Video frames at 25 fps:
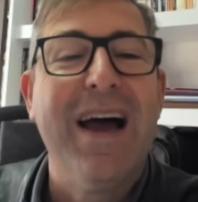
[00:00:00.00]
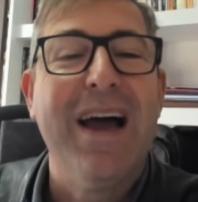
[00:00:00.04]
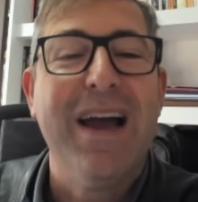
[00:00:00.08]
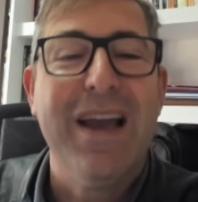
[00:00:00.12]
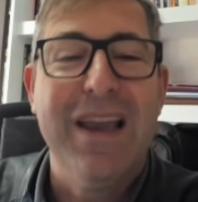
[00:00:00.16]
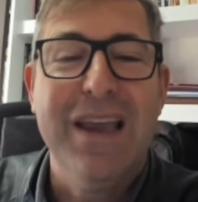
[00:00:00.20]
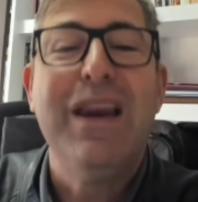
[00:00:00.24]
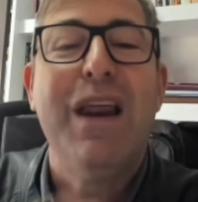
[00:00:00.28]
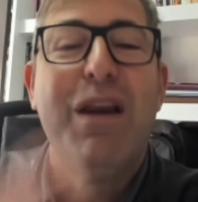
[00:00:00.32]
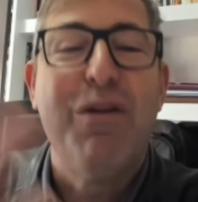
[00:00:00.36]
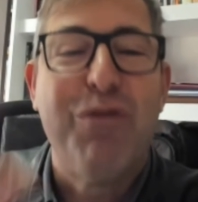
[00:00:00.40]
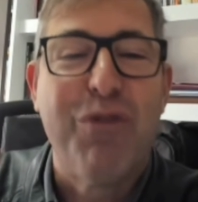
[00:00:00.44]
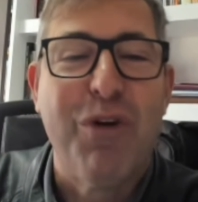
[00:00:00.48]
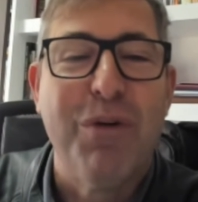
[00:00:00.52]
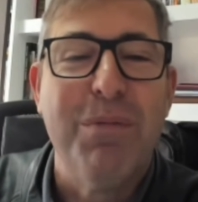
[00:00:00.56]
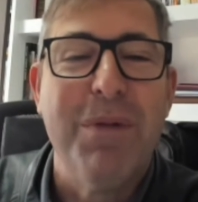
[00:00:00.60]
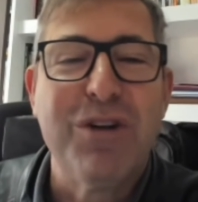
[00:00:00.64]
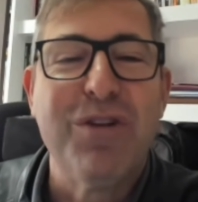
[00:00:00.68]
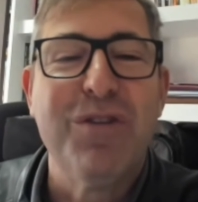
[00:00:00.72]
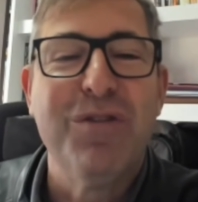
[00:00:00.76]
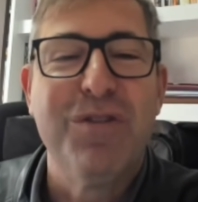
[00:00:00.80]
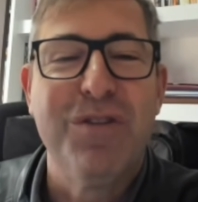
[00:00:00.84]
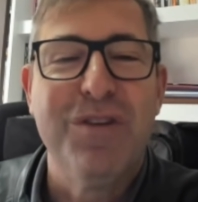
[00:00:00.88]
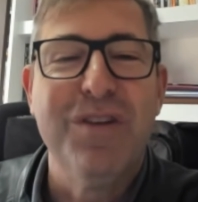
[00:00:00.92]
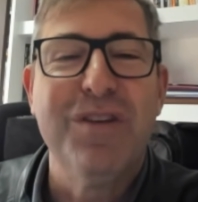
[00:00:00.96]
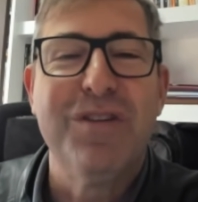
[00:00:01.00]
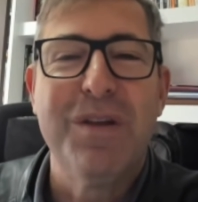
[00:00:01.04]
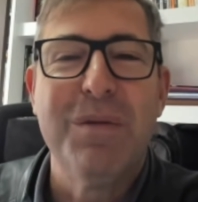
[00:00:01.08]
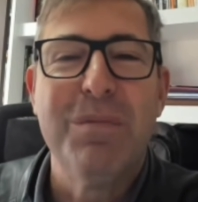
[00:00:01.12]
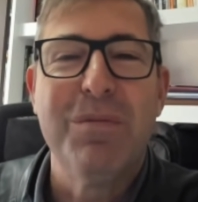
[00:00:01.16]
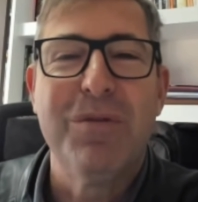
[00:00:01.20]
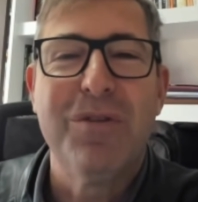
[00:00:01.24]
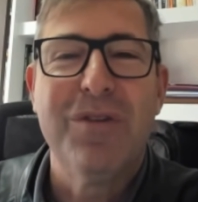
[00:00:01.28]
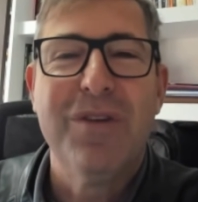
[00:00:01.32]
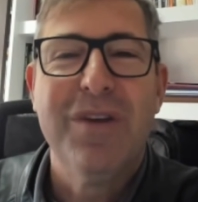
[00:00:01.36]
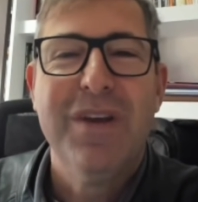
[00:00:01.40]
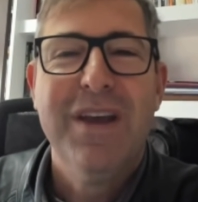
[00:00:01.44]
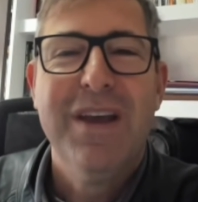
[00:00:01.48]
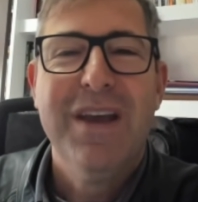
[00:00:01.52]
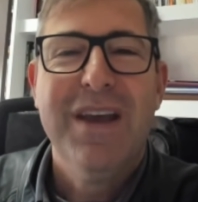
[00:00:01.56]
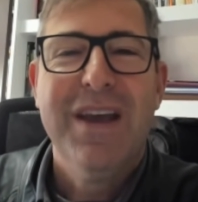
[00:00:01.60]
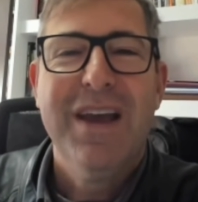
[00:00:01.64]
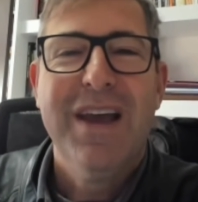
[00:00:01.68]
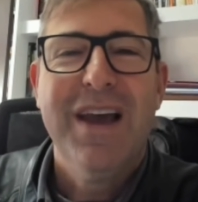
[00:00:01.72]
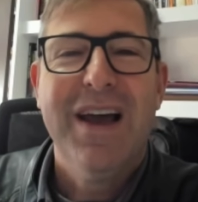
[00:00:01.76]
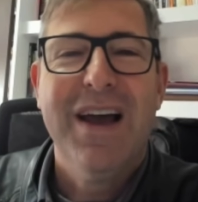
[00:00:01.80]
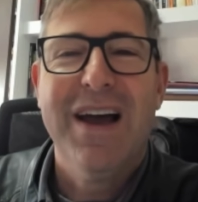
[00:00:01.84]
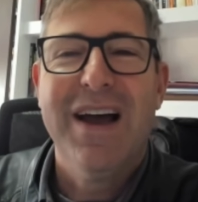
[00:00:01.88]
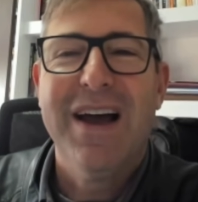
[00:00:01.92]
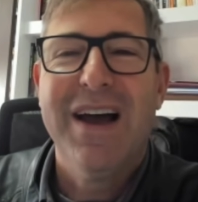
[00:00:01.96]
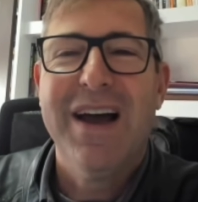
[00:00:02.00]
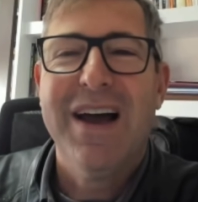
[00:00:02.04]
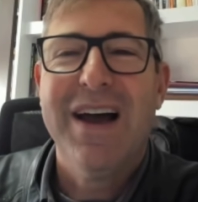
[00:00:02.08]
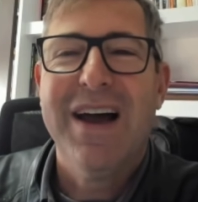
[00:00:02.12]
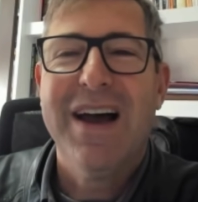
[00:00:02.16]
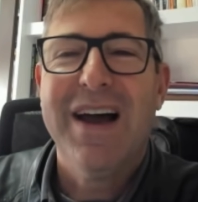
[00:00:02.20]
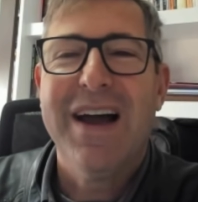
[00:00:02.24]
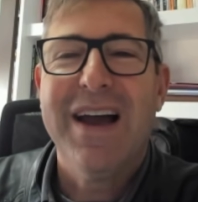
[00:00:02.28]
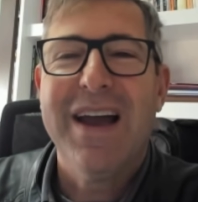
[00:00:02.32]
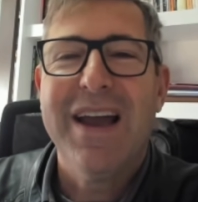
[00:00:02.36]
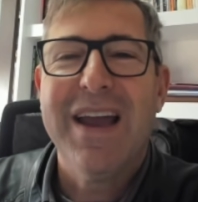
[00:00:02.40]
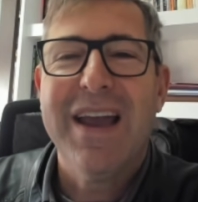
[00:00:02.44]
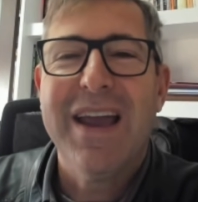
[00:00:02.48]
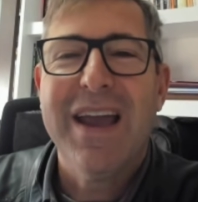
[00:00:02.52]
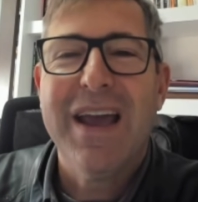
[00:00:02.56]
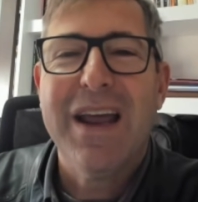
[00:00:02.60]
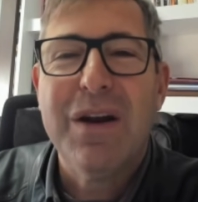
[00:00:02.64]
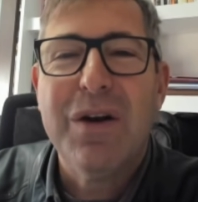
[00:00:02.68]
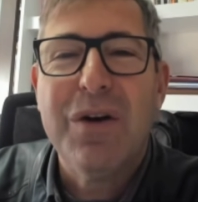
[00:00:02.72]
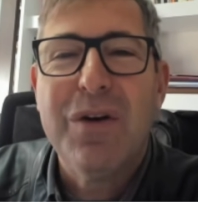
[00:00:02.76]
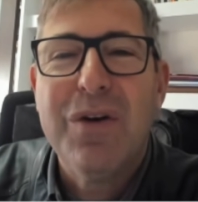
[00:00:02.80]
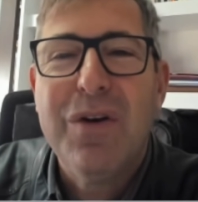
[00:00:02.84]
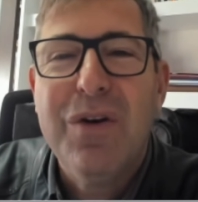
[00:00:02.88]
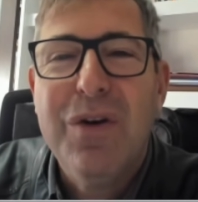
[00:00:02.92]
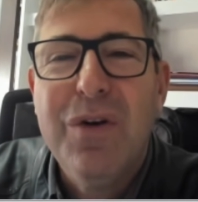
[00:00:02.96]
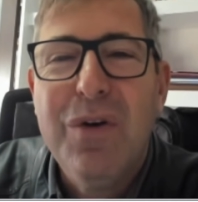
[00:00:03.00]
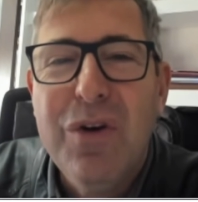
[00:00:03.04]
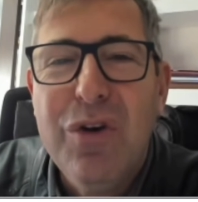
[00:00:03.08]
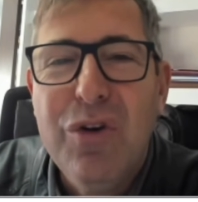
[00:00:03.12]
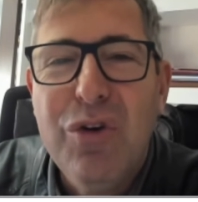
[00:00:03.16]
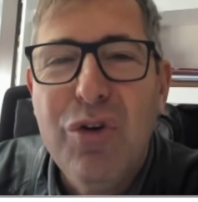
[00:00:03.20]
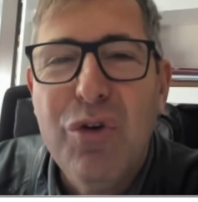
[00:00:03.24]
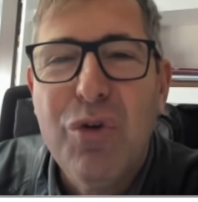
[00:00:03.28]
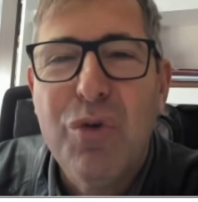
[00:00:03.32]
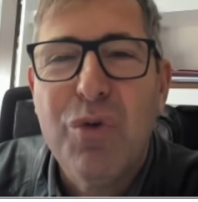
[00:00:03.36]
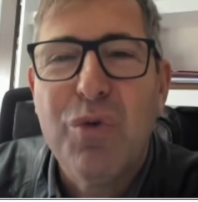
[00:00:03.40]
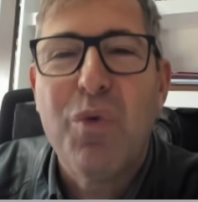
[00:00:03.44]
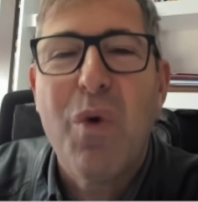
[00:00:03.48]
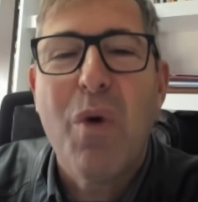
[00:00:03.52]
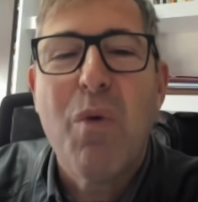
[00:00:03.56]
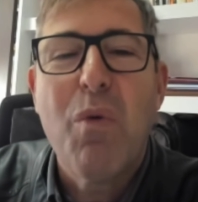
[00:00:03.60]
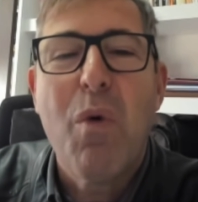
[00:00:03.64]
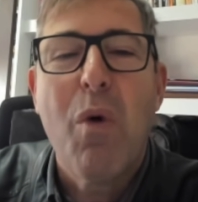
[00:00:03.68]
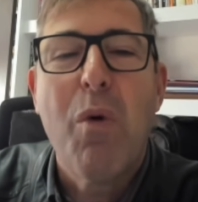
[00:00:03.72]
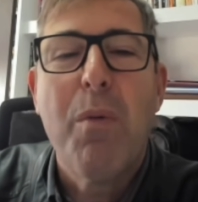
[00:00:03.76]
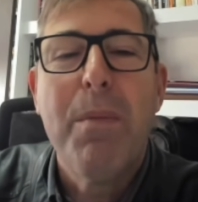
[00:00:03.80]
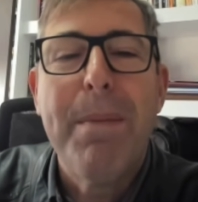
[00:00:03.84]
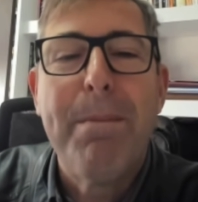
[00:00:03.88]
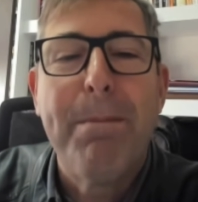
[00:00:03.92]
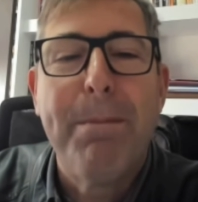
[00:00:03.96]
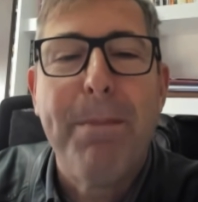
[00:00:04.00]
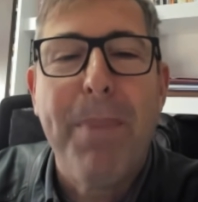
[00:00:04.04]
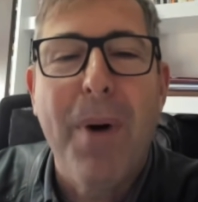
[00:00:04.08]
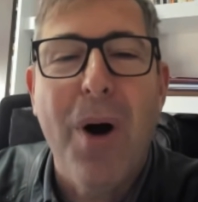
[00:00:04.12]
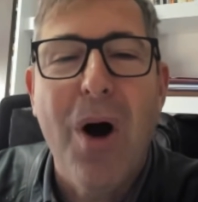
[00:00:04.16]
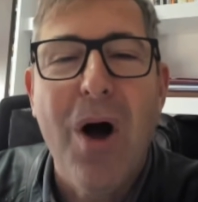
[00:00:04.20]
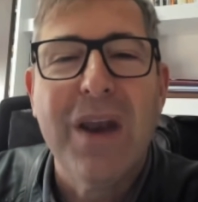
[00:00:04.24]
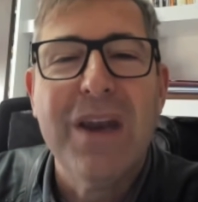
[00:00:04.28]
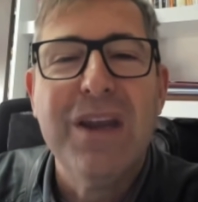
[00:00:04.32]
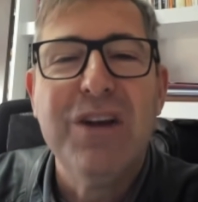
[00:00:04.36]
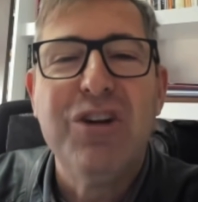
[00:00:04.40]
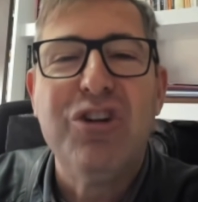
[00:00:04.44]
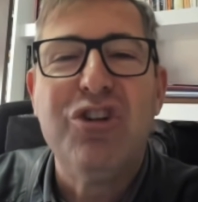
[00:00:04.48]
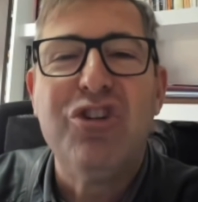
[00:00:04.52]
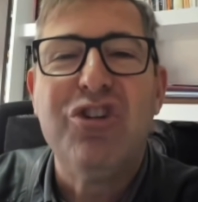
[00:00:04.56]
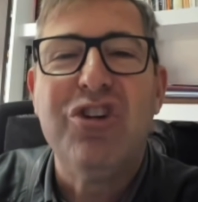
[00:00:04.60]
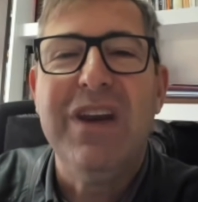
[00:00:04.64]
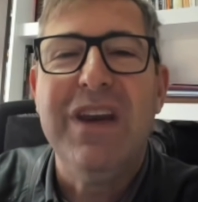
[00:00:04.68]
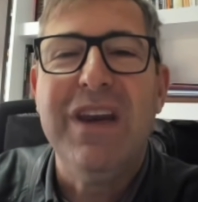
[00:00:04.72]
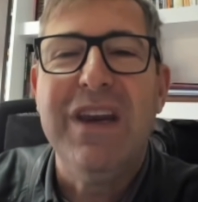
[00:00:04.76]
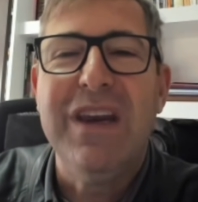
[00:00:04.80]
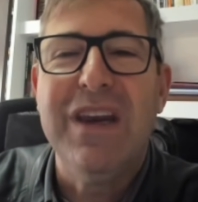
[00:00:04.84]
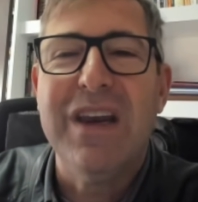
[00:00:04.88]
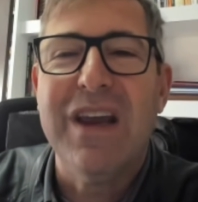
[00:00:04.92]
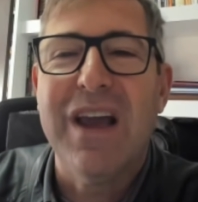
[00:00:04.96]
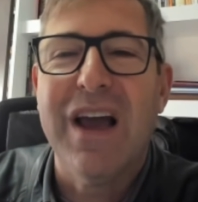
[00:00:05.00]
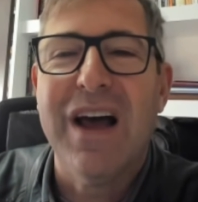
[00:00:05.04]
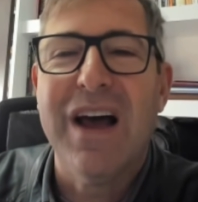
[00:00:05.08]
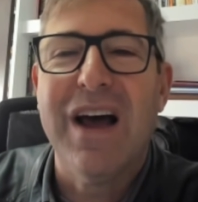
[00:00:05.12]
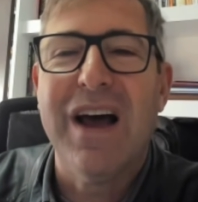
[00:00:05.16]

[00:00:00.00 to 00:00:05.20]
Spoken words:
in information systems, and we will be polishing